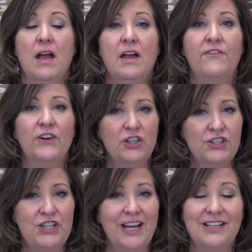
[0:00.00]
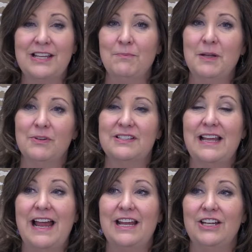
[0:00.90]
First, some people
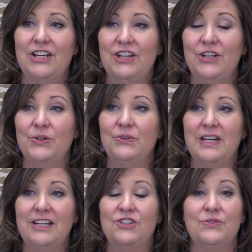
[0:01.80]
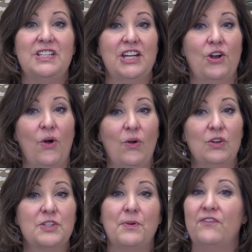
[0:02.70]
say you need to dig
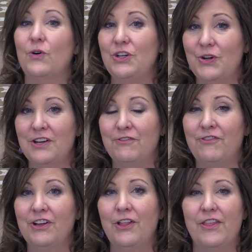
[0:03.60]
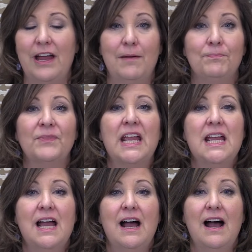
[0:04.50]
holes before you can fill them.
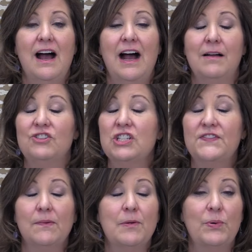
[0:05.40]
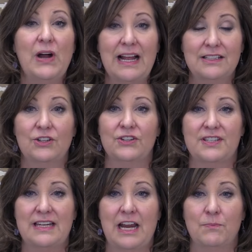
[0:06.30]
Just from a practical
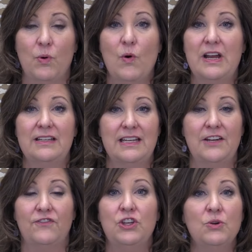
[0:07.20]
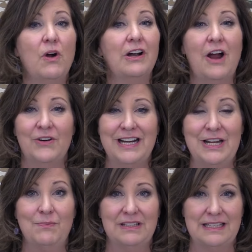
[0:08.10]
standpoint, if you are
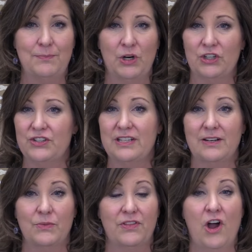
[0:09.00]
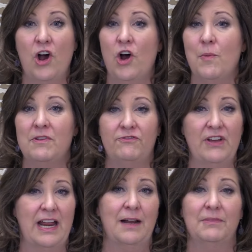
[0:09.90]
already a busy person with home and
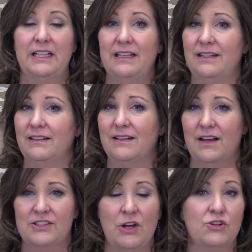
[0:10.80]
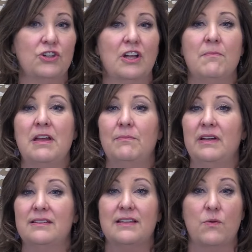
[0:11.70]
family and social
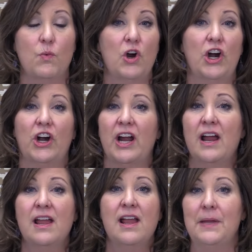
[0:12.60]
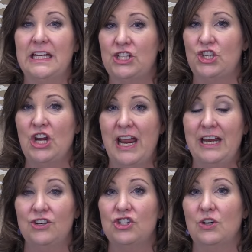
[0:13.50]
commitments and work, a big
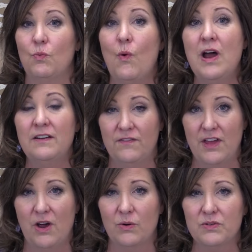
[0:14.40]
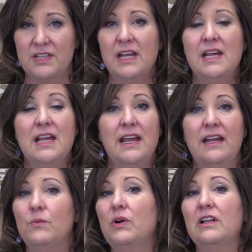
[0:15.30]
change in one of those,
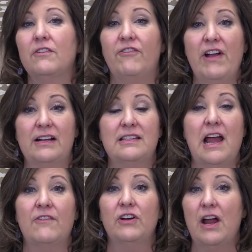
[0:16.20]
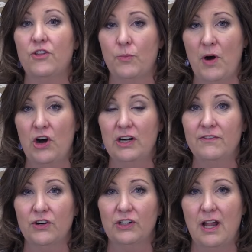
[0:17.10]
it will affect every other part
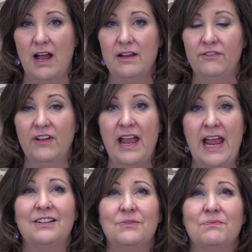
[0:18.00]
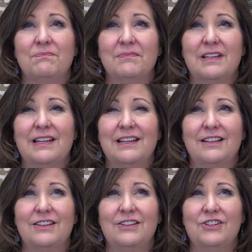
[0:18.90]
of your life. And
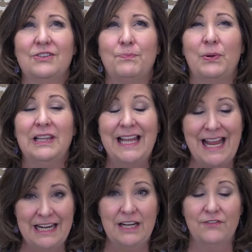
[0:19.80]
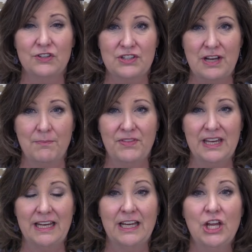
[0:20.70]
planning for
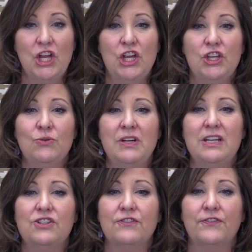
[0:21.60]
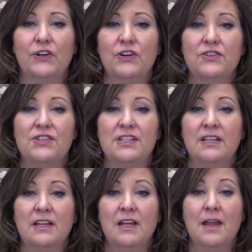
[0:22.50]
something, you need to
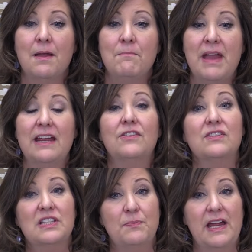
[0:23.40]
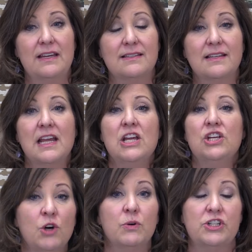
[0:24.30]
first make the space.
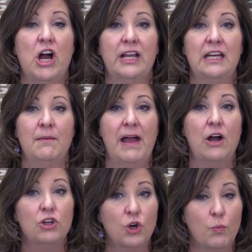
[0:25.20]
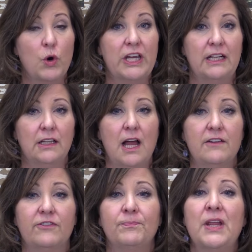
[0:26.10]
Here we're talking about your working
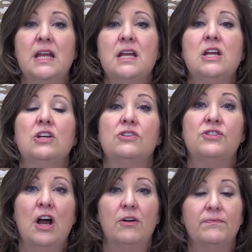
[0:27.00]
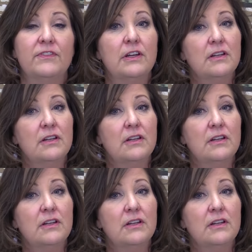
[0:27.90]
life. So